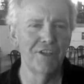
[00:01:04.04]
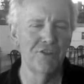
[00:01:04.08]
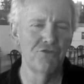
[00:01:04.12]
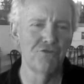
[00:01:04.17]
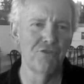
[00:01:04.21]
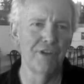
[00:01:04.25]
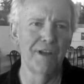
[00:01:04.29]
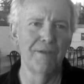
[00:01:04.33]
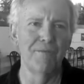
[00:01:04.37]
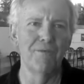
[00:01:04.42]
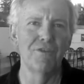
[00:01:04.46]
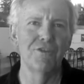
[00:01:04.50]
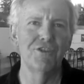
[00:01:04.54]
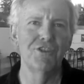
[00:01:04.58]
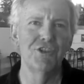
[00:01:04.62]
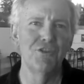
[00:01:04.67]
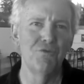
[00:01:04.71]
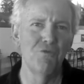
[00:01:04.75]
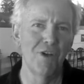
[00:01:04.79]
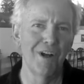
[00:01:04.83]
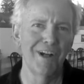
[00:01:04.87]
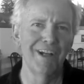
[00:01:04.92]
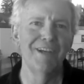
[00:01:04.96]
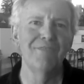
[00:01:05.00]
a dreamer. She
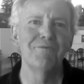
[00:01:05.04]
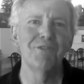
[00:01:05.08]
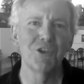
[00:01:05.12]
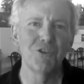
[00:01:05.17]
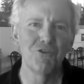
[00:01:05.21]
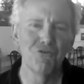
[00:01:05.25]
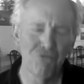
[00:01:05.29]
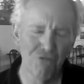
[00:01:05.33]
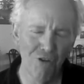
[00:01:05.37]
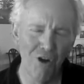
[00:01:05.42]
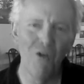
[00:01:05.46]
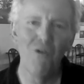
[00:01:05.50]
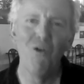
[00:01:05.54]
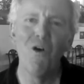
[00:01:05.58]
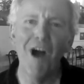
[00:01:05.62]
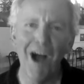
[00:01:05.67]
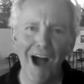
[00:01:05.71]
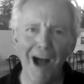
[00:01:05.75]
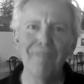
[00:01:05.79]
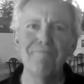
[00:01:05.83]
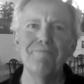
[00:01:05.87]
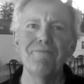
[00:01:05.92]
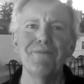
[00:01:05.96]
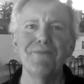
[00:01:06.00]
wanted him to grow
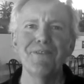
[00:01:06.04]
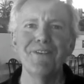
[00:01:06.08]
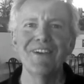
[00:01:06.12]
up,